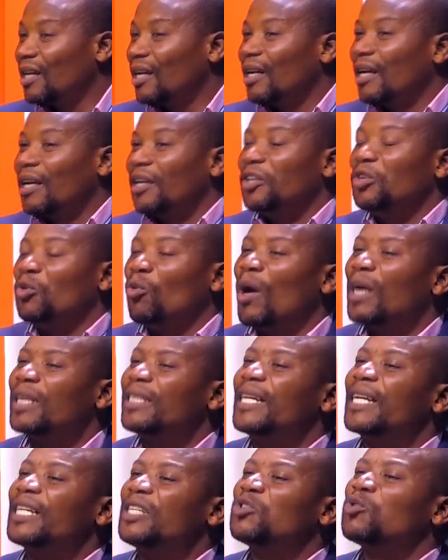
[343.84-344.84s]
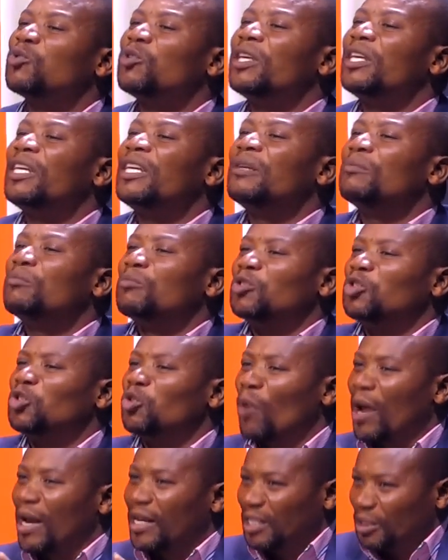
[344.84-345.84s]
He wanted to him
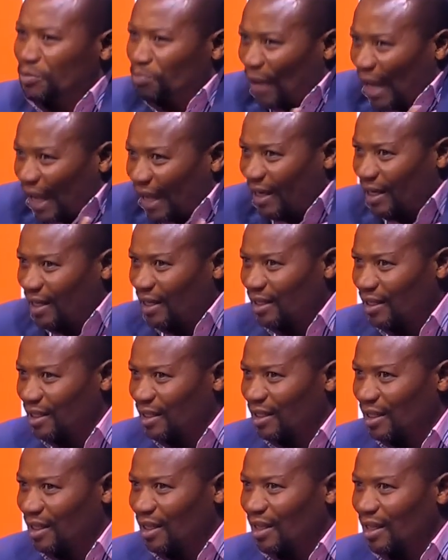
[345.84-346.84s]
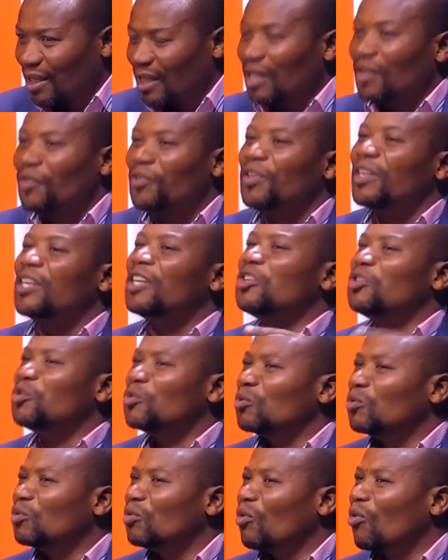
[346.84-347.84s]
to explain if he
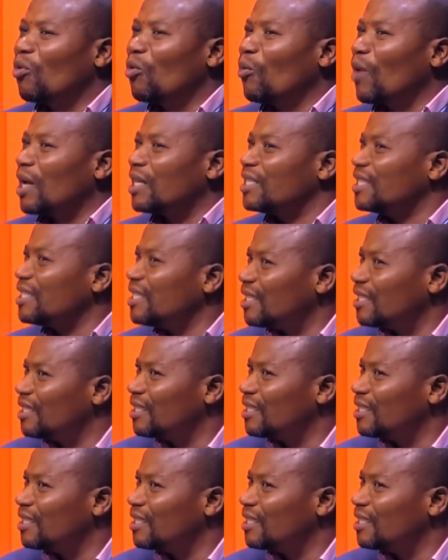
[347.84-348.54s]
knew what he did.